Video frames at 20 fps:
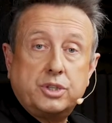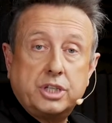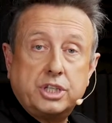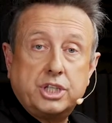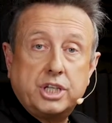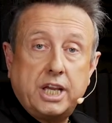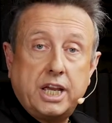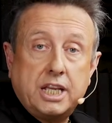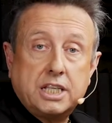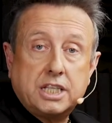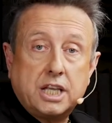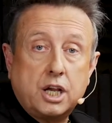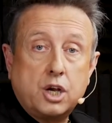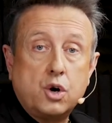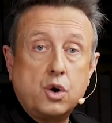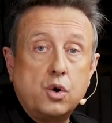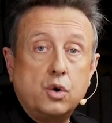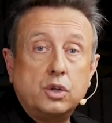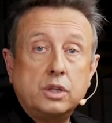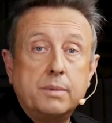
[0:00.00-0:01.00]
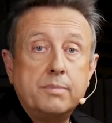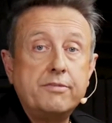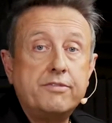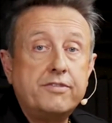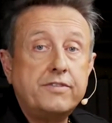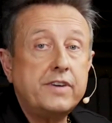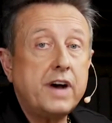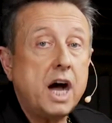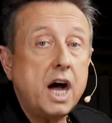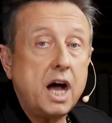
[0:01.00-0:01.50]
the Gs and call them
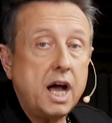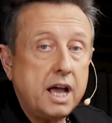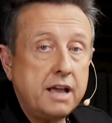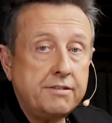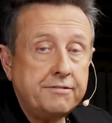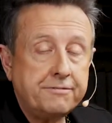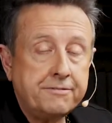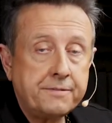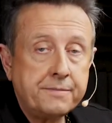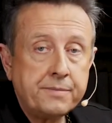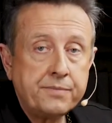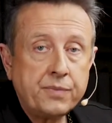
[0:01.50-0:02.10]
5.